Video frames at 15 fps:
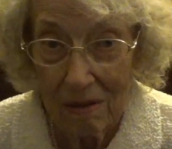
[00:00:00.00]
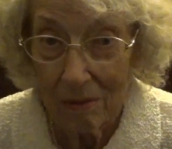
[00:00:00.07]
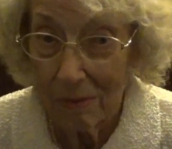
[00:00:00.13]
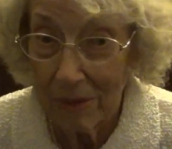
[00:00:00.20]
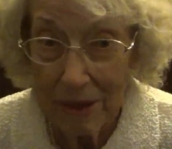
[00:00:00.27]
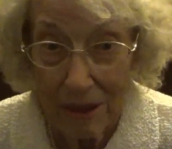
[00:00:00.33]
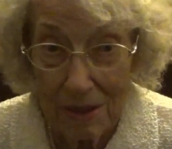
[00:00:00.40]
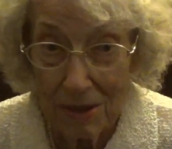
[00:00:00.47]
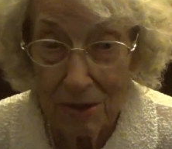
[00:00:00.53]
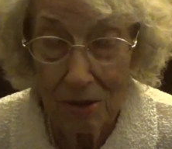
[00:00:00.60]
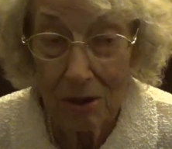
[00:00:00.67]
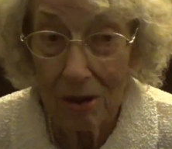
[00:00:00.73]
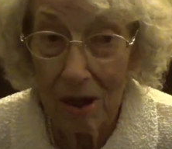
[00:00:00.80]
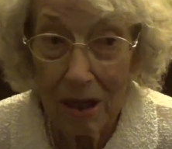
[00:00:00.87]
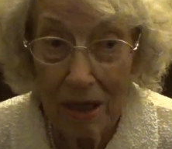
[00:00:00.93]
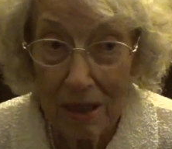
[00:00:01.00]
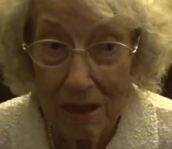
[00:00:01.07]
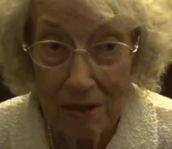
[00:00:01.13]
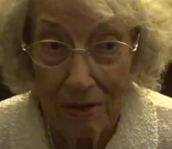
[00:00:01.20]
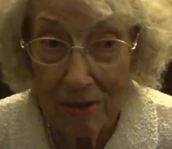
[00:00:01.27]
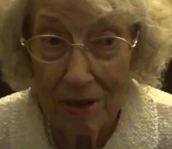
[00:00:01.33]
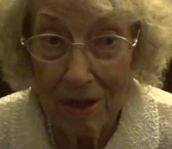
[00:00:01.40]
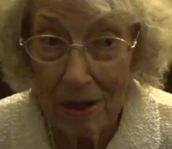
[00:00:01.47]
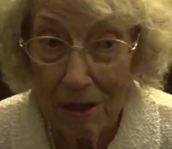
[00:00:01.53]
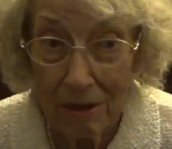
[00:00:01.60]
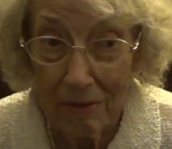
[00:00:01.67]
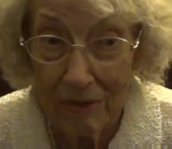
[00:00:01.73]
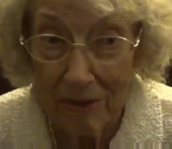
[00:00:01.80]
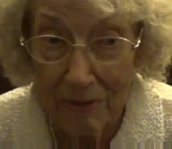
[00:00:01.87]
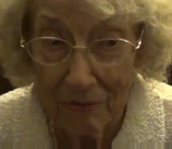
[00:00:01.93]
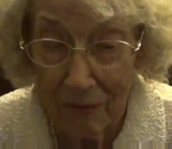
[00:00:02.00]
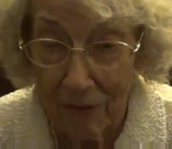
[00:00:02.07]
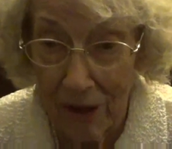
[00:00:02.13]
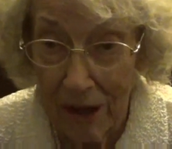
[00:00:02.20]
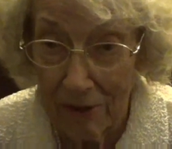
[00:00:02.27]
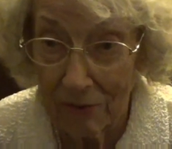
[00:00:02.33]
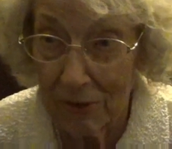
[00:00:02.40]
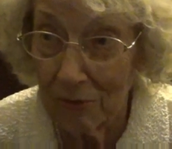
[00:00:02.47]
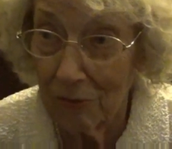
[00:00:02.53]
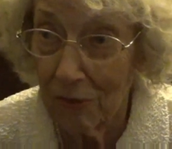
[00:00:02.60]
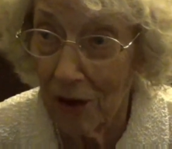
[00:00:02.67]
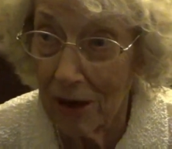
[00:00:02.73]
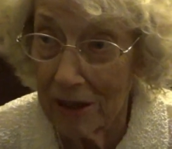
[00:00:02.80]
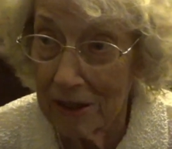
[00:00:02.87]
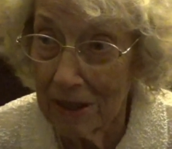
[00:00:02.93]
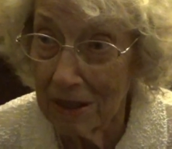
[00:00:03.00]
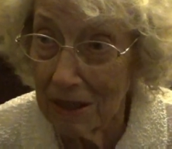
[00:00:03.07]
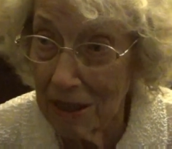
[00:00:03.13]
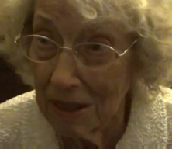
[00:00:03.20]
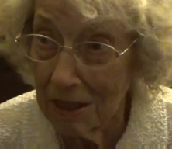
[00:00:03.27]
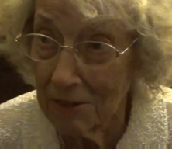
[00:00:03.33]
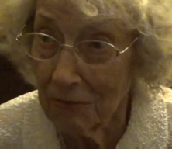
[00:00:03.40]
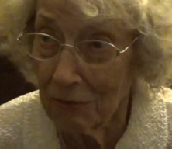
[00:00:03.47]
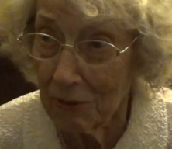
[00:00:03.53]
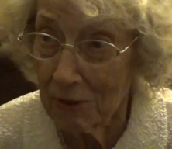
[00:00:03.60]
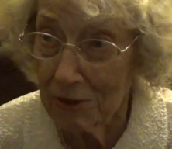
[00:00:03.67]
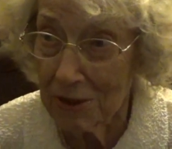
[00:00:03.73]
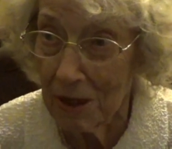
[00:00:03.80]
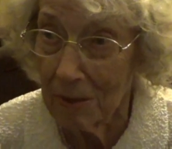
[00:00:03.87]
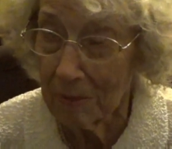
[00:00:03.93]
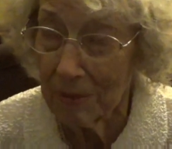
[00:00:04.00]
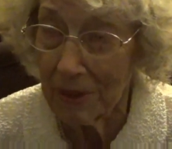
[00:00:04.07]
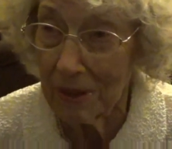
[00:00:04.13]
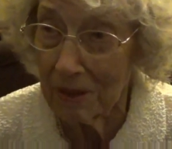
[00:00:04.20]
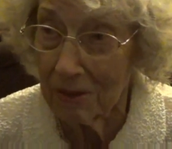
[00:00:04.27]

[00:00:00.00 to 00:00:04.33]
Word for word: Well, that's all I can think of. They have to find a need for something.